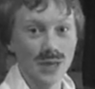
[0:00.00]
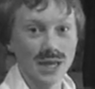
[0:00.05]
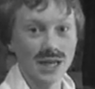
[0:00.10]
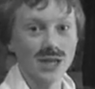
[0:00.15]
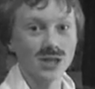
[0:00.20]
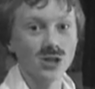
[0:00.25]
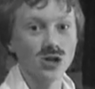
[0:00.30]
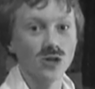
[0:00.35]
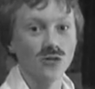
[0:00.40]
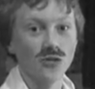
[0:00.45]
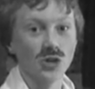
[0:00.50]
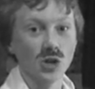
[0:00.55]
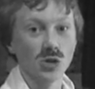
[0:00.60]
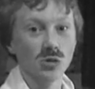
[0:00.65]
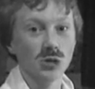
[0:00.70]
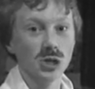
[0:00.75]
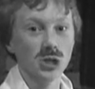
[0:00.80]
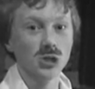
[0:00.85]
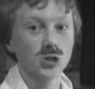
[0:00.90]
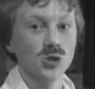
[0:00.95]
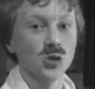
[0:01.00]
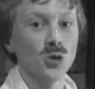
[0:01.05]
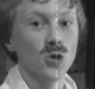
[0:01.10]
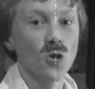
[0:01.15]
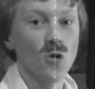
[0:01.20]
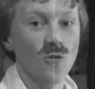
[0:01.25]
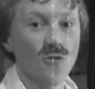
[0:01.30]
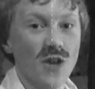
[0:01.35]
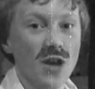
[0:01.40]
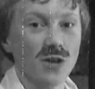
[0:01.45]
be interviewing
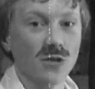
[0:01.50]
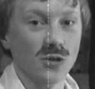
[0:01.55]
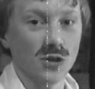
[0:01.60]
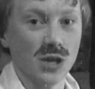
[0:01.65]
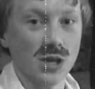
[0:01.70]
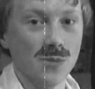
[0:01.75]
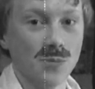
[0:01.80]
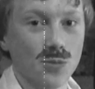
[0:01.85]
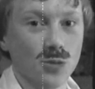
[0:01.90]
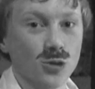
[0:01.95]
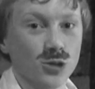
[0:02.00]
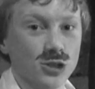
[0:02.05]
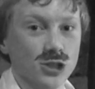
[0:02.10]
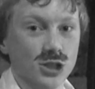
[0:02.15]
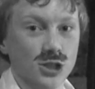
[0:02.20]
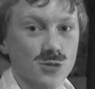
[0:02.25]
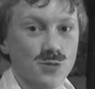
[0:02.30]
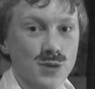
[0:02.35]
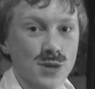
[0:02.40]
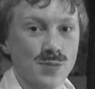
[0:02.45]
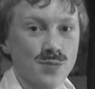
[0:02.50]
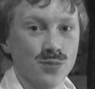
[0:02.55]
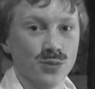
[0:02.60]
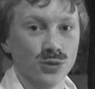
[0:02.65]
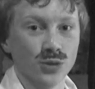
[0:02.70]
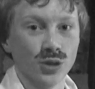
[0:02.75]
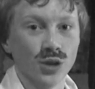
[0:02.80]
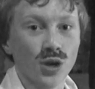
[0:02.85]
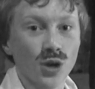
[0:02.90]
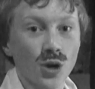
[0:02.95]
two very important
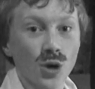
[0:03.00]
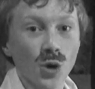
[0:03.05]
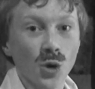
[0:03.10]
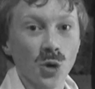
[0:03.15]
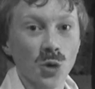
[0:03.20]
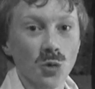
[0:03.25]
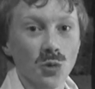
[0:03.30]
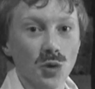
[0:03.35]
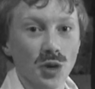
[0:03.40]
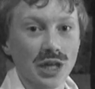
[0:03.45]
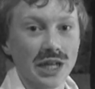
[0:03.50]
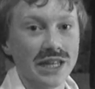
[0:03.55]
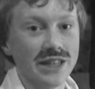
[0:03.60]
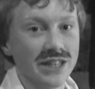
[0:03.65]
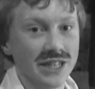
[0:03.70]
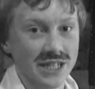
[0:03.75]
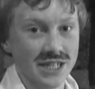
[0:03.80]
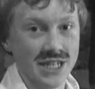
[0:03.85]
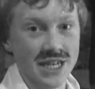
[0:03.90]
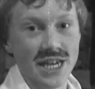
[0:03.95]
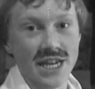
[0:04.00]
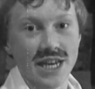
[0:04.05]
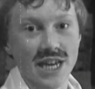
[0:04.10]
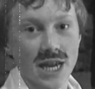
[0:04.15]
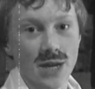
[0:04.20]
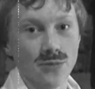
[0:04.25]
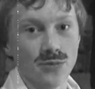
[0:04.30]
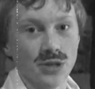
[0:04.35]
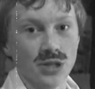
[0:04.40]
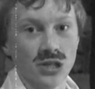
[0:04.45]
people who work in the
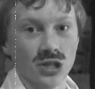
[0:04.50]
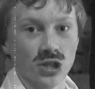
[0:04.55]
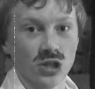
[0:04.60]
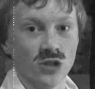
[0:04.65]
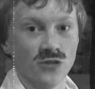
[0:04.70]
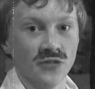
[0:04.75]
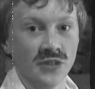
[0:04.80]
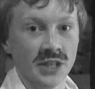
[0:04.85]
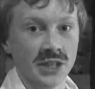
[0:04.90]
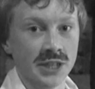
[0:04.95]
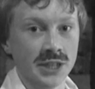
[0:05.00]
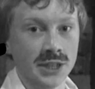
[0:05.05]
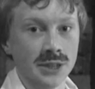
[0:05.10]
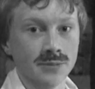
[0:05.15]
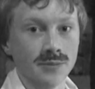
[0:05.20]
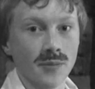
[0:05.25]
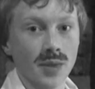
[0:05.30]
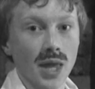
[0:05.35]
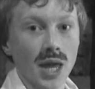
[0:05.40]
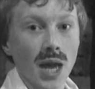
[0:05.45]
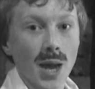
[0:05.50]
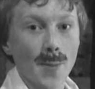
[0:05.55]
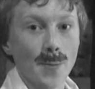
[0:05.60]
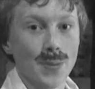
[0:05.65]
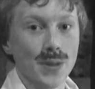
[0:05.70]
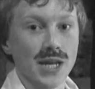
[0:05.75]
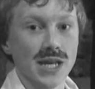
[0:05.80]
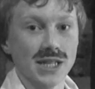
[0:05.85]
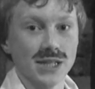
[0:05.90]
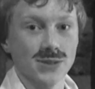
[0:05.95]
DNA research field.
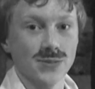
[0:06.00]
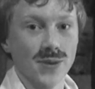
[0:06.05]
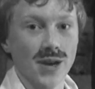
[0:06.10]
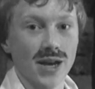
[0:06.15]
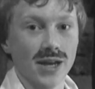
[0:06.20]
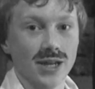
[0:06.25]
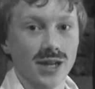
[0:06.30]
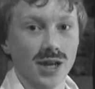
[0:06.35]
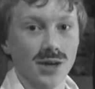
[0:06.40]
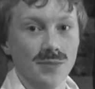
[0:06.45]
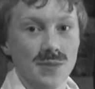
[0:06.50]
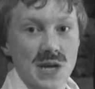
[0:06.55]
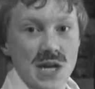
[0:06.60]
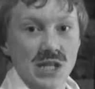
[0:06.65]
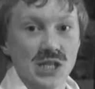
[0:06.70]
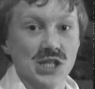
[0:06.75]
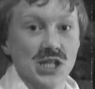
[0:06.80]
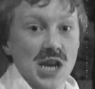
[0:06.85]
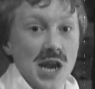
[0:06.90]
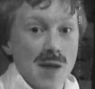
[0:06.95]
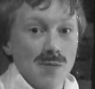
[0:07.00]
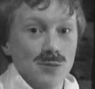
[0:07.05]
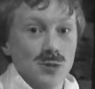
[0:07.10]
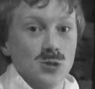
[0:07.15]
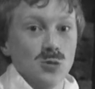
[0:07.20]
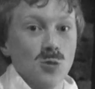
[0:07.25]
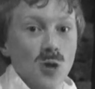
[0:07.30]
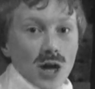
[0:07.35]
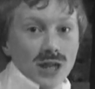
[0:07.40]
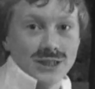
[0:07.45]
Please welcome
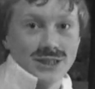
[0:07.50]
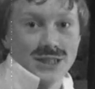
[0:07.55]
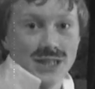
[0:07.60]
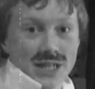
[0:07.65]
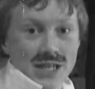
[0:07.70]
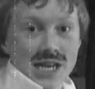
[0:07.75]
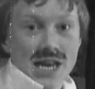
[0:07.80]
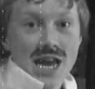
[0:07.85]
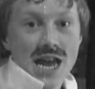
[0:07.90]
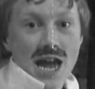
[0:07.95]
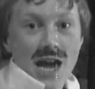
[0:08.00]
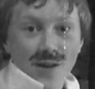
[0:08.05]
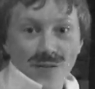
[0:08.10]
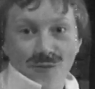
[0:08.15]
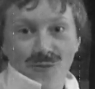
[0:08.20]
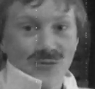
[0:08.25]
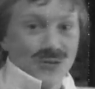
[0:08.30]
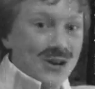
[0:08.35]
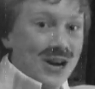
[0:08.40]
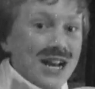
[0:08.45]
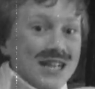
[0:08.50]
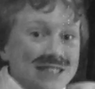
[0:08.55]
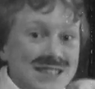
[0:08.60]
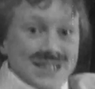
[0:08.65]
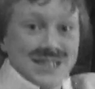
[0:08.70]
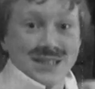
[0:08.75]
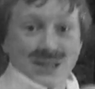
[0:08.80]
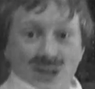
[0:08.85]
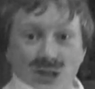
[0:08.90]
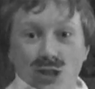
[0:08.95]
James Watson and
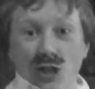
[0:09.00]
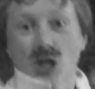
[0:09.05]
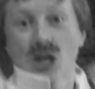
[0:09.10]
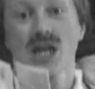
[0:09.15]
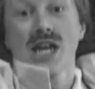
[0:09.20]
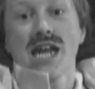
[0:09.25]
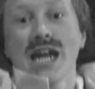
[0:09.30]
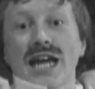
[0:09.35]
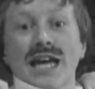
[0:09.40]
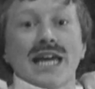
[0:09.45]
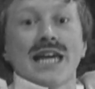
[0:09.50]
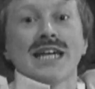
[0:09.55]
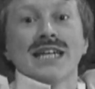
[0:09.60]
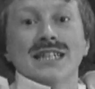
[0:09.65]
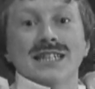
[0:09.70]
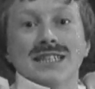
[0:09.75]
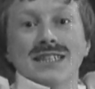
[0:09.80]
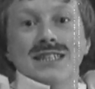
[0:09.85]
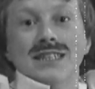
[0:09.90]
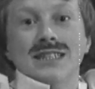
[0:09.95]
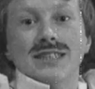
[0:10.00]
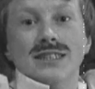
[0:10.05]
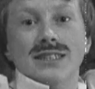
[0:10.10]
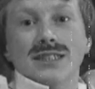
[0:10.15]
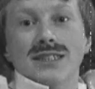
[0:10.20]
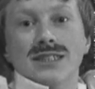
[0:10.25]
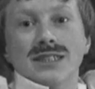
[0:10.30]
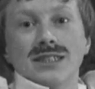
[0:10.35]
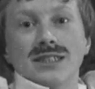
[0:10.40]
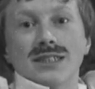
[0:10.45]
Francis Crick! Yay!
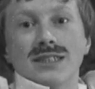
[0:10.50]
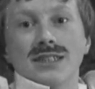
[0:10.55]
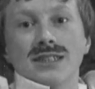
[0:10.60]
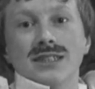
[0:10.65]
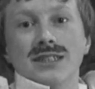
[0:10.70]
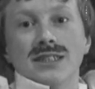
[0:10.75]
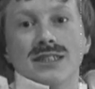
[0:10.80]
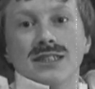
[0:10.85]
Yay!